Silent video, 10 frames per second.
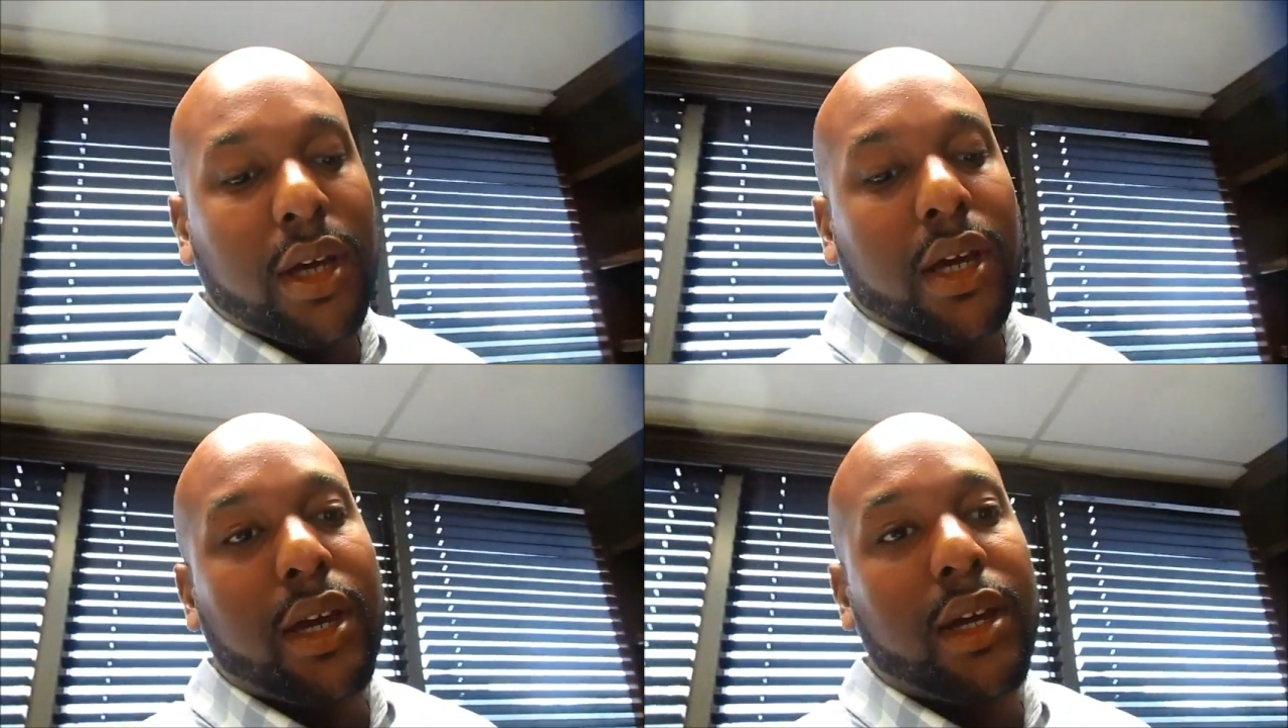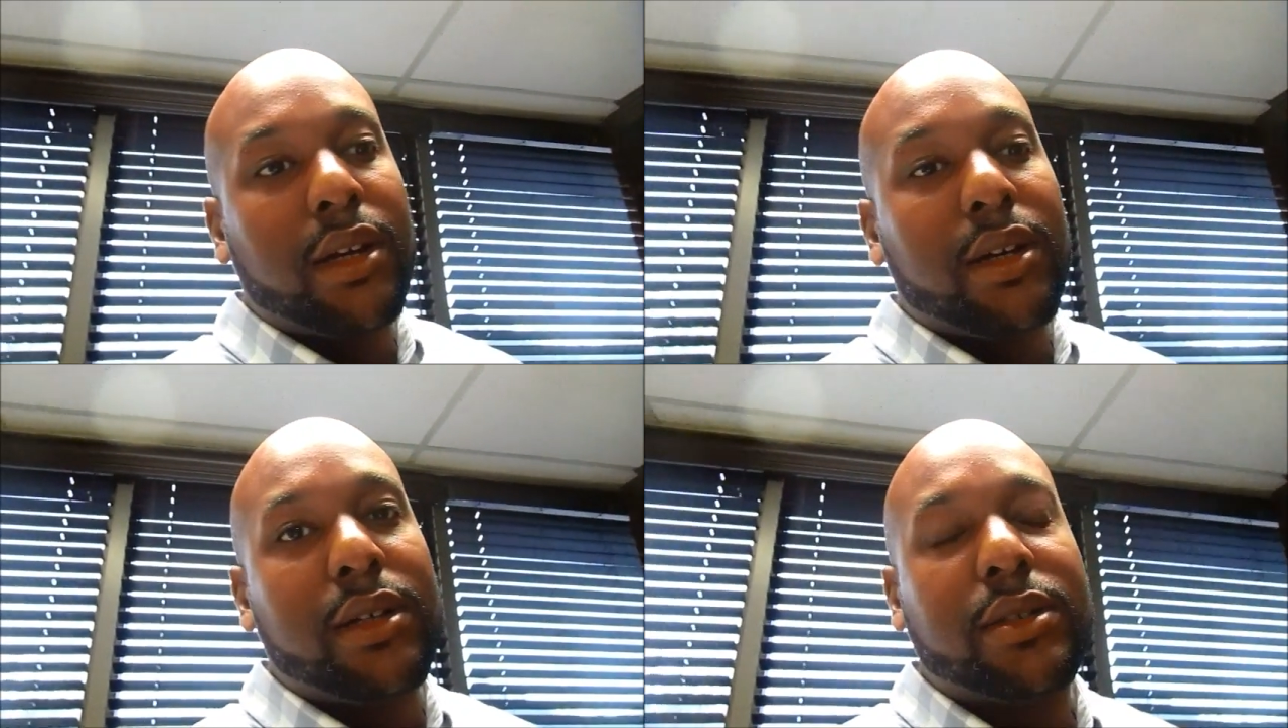And
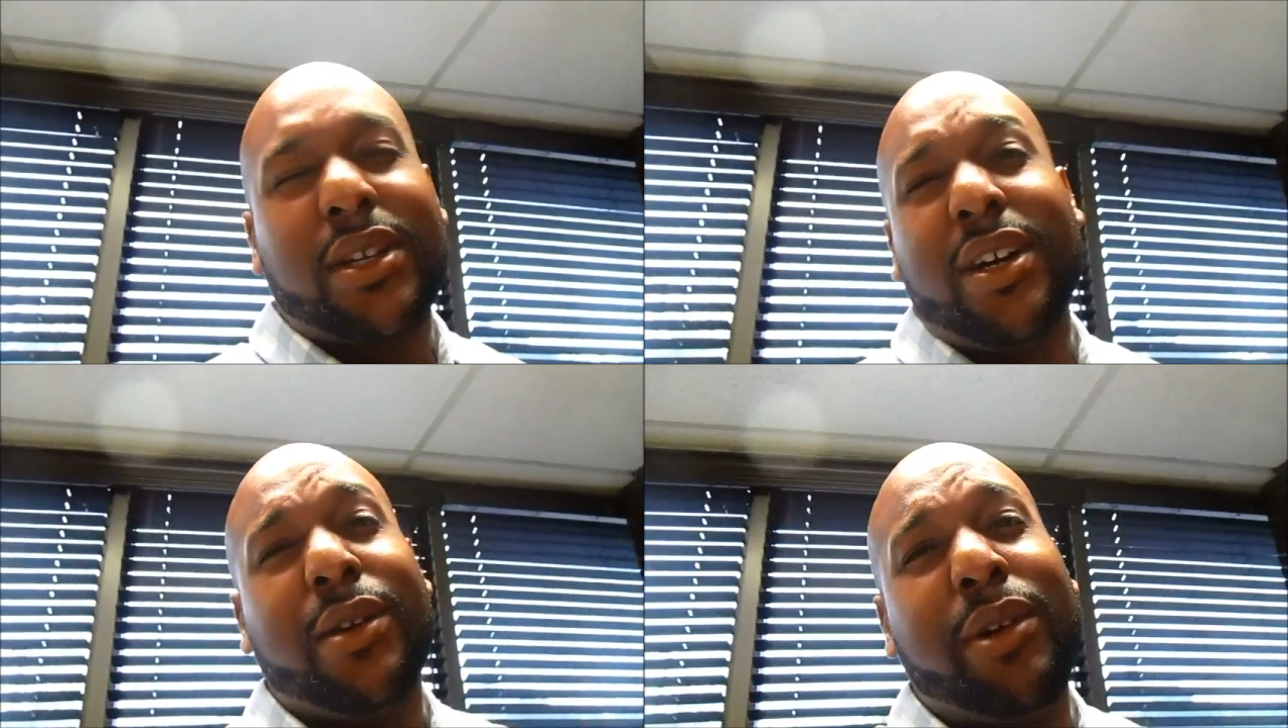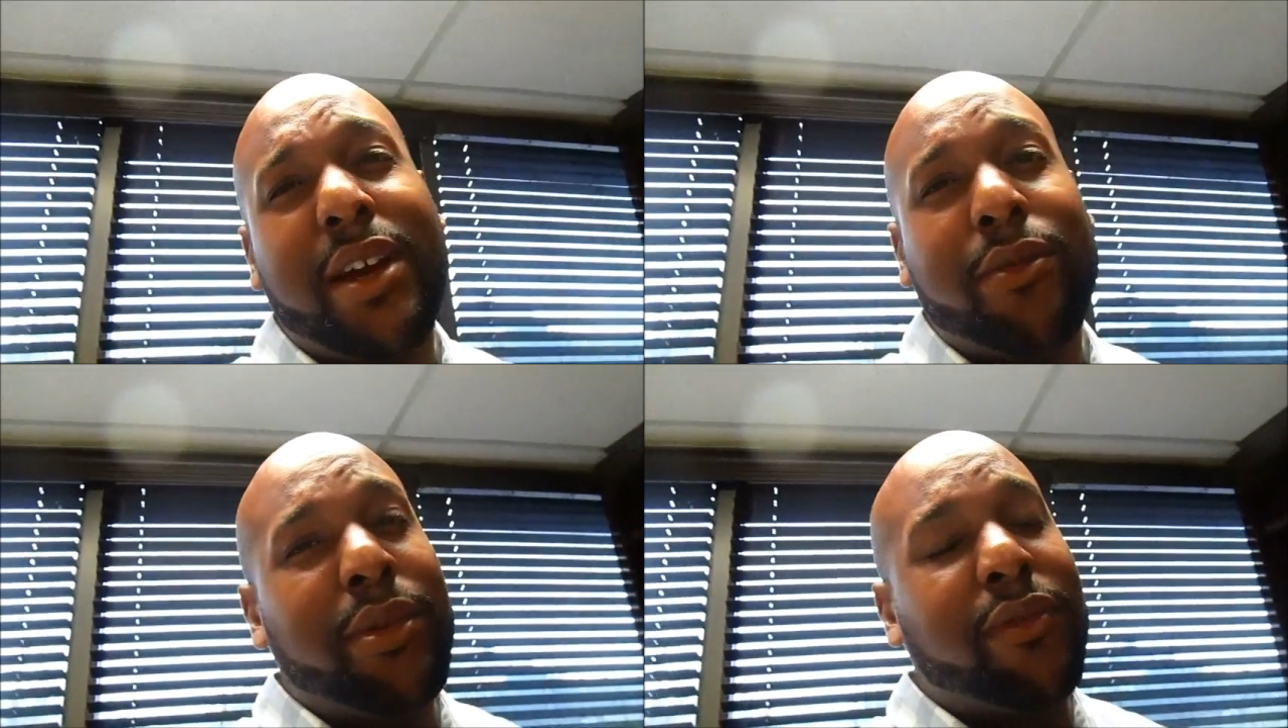uh, sorry we
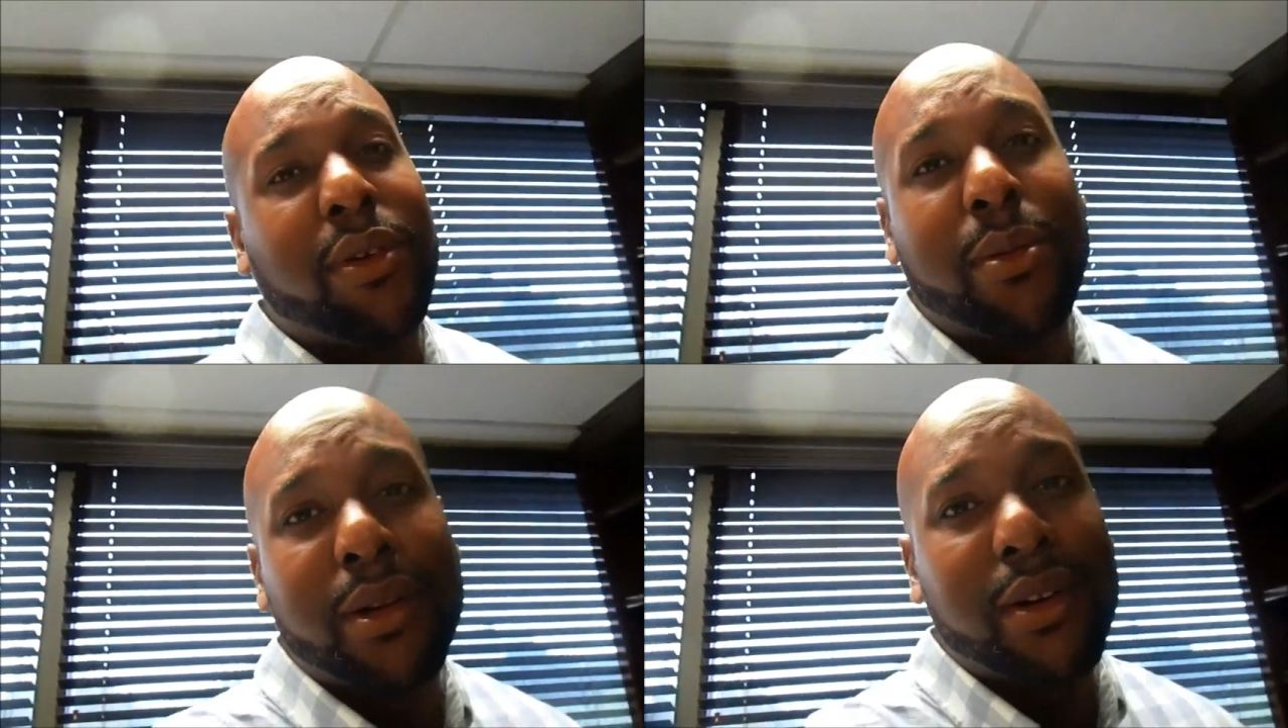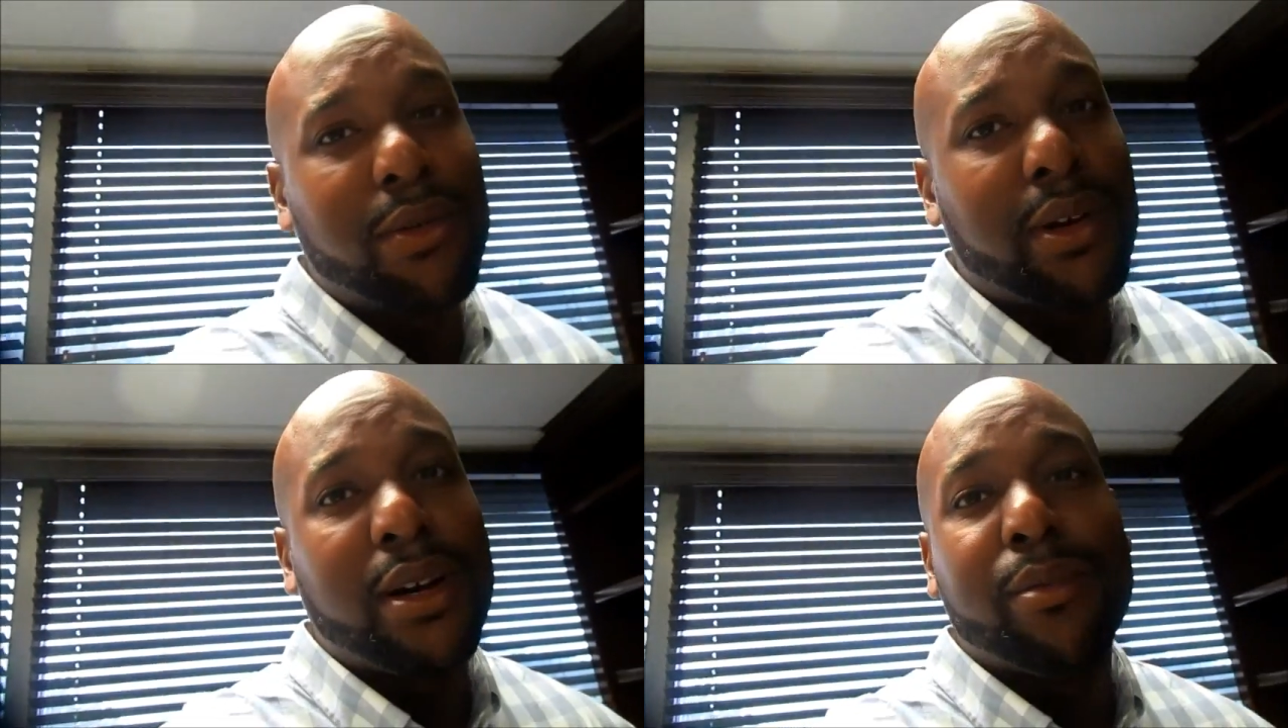haven't been filming in a while,